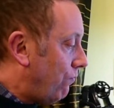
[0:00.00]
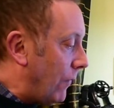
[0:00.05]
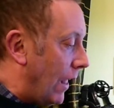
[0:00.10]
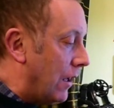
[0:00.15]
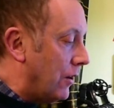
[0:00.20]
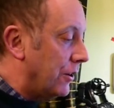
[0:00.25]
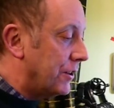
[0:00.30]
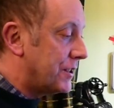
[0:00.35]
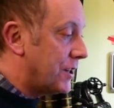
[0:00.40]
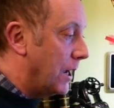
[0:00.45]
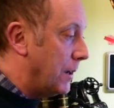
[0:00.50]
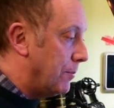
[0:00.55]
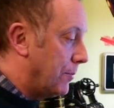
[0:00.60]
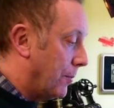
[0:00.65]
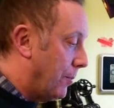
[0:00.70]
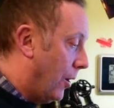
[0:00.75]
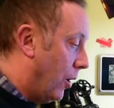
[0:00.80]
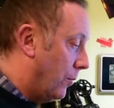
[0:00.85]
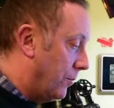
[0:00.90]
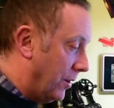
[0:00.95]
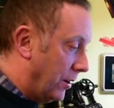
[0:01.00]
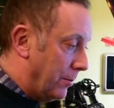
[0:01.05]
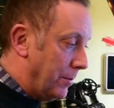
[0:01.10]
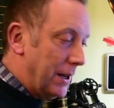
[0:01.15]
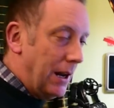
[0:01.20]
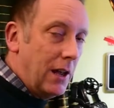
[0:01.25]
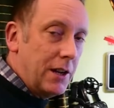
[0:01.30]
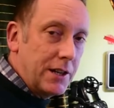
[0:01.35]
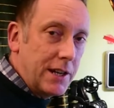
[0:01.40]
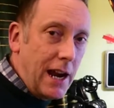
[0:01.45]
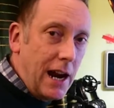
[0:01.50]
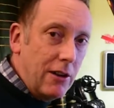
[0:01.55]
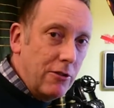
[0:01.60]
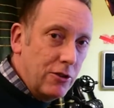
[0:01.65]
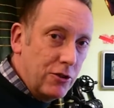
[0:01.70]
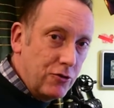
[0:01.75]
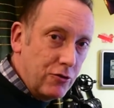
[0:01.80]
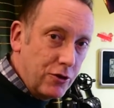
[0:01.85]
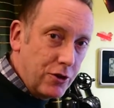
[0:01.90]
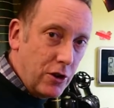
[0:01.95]
I'm going to type the poem. There'll be a lot of
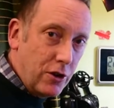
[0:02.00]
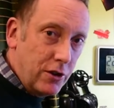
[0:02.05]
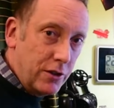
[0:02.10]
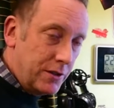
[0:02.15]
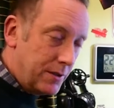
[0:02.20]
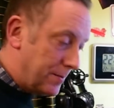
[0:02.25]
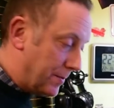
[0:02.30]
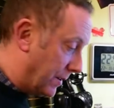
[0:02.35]
carriage returns